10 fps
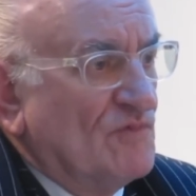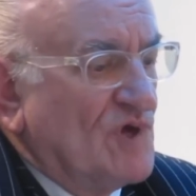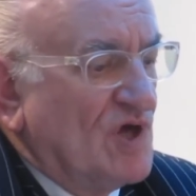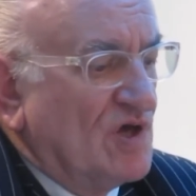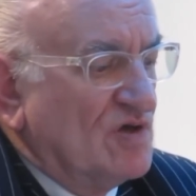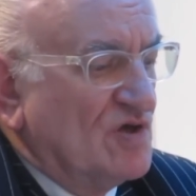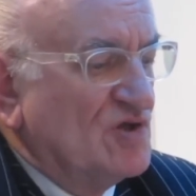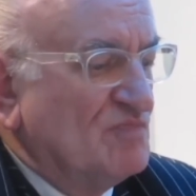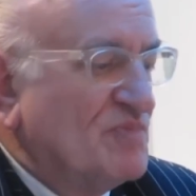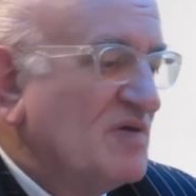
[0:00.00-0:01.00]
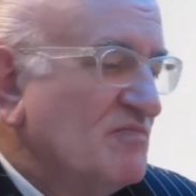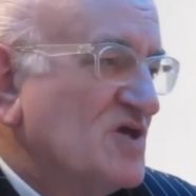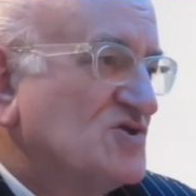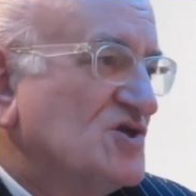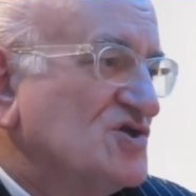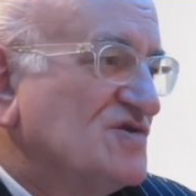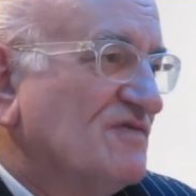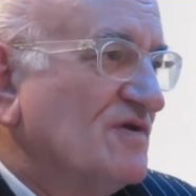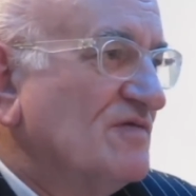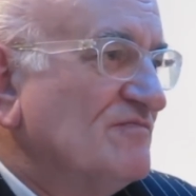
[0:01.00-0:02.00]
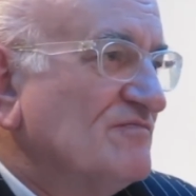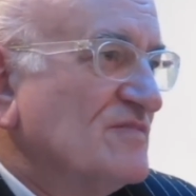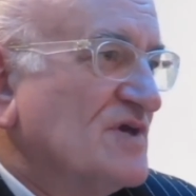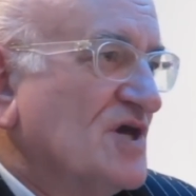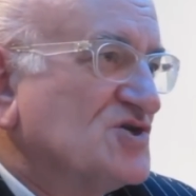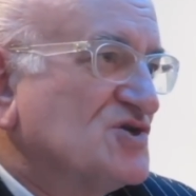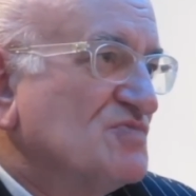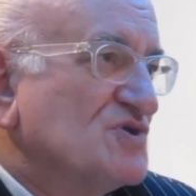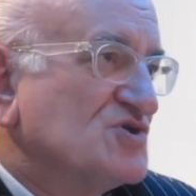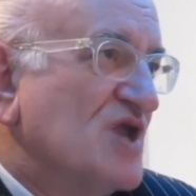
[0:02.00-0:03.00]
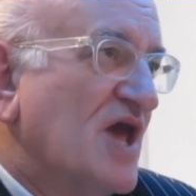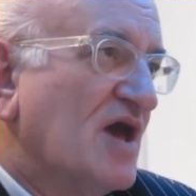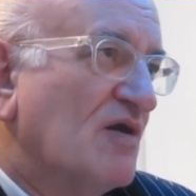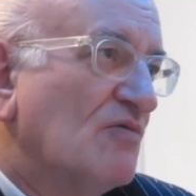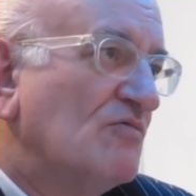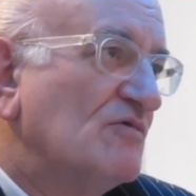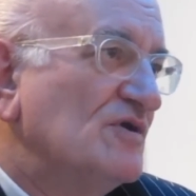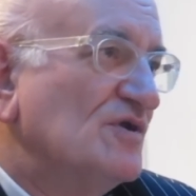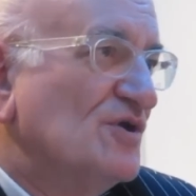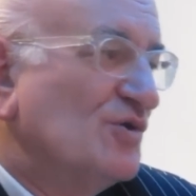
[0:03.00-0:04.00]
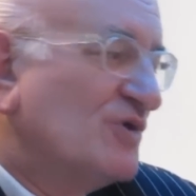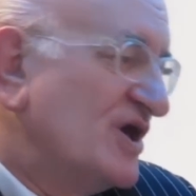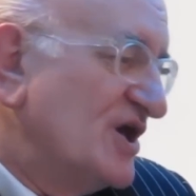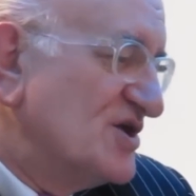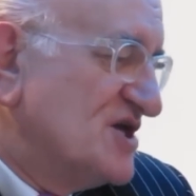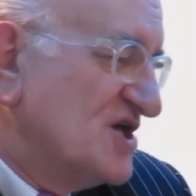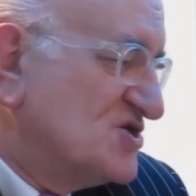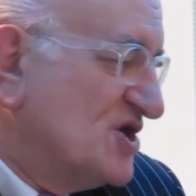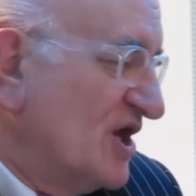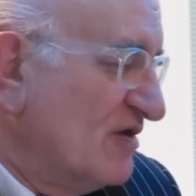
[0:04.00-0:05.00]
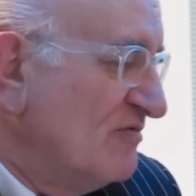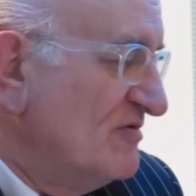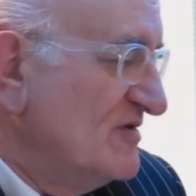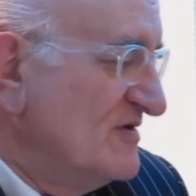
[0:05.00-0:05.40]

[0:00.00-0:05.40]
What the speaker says: Okay. And the big message for customers now, looking at Tesco,